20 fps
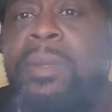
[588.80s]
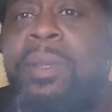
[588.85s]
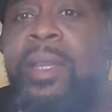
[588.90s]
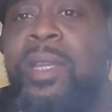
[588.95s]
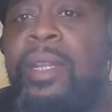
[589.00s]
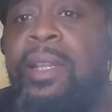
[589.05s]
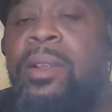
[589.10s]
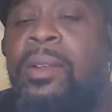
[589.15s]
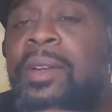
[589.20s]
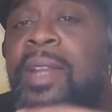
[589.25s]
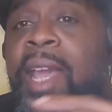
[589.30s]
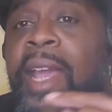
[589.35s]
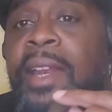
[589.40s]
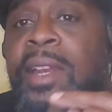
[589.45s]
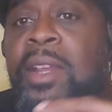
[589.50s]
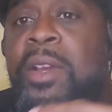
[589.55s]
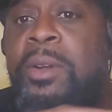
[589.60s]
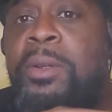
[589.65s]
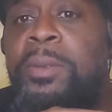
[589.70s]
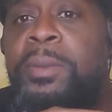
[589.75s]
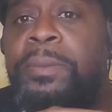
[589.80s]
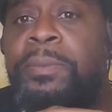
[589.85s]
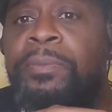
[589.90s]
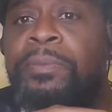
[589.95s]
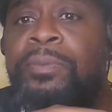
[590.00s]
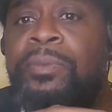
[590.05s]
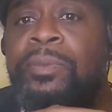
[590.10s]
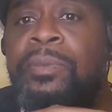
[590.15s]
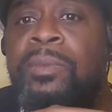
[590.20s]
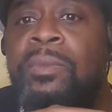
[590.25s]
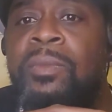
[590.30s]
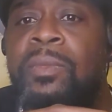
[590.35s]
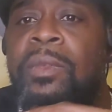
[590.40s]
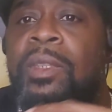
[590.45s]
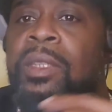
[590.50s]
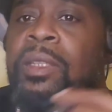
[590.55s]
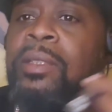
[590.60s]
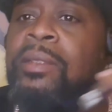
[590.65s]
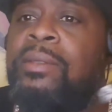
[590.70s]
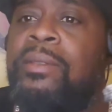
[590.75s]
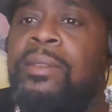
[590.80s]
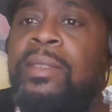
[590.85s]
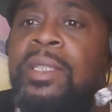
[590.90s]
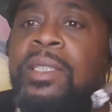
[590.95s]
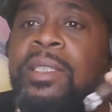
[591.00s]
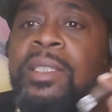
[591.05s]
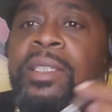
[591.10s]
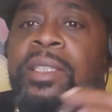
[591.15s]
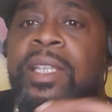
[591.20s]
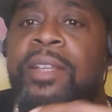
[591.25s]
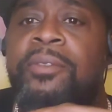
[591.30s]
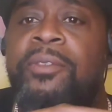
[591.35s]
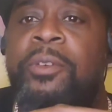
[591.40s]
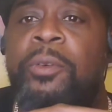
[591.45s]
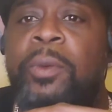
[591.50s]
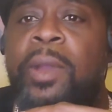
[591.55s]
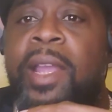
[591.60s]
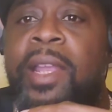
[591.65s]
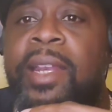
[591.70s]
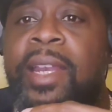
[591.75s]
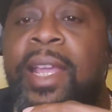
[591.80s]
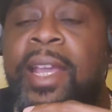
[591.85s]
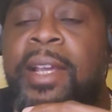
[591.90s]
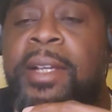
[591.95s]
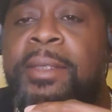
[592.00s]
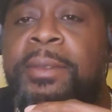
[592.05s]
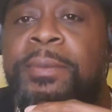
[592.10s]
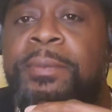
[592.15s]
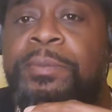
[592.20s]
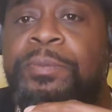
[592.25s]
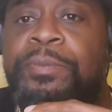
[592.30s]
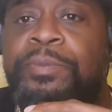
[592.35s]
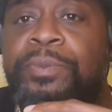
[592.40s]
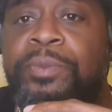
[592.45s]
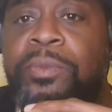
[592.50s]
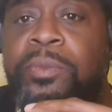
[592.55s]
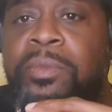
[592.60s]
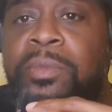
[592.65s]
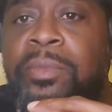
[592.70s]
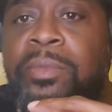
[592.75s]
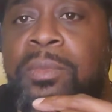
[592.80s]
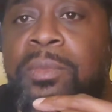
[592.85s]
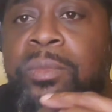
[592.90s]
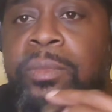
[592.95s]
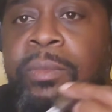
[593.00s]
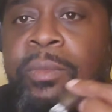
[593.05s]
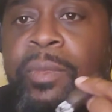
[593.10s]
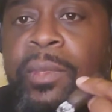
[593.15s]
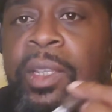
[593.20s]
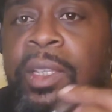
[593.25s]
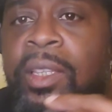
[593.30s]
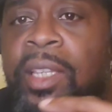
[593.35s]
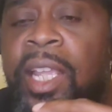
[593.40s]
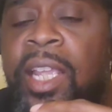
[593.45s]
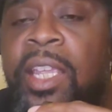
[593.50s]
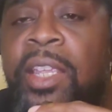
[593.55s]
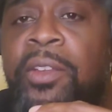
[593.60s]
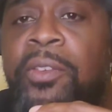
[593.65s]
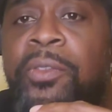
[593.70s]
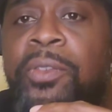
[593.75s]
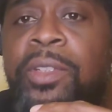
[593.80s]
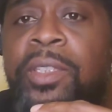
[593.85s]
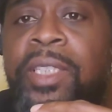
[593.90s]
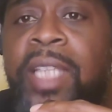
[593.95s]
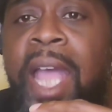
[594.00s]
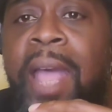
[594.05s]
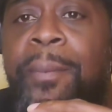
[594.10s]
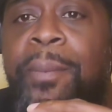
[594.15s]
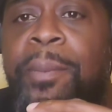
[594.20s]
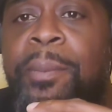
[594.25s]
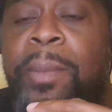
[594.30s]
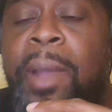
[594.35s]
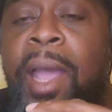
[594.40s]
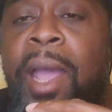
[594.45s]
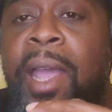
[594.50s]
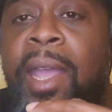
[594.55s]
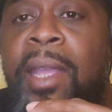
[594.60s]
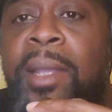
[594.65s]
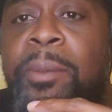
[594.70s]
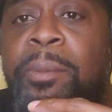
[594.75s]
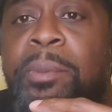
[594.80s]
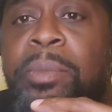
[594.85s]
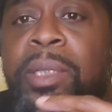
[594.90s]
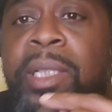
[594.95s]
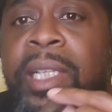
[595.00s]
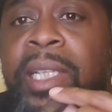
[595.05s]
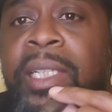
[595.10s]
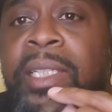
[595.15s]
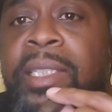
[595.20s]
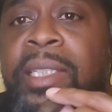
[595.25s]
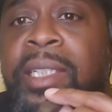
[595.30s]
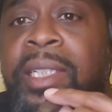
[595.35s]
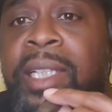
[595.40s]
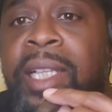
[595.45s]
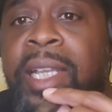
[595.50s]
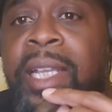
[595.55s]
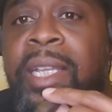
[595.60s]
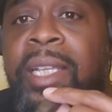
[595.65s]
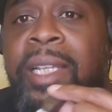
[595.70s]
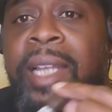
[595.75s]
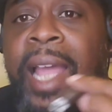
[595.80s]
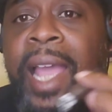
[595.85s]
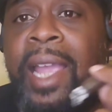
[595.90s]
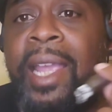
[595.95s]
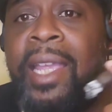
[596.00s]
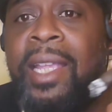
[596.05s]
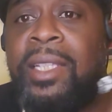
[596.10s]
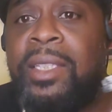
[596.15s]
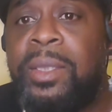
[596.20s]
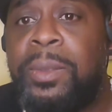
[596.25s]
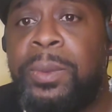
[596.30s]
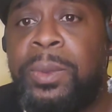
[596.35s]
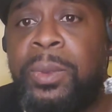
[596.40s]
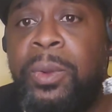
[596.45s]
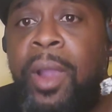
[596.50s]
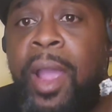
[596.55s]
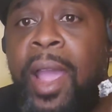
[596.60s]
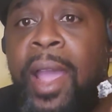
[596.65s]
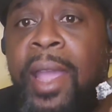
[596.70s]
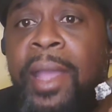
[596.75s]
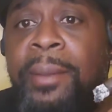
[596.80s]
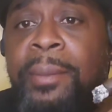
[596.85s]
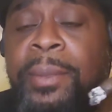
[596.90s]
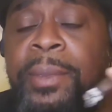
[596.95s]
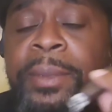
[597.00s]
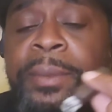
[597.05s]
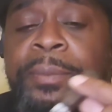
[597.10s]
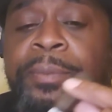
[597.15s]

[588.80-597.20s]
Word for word: And on that note, this is it for right now. Thank you for stopping by. Please click like and subscribe.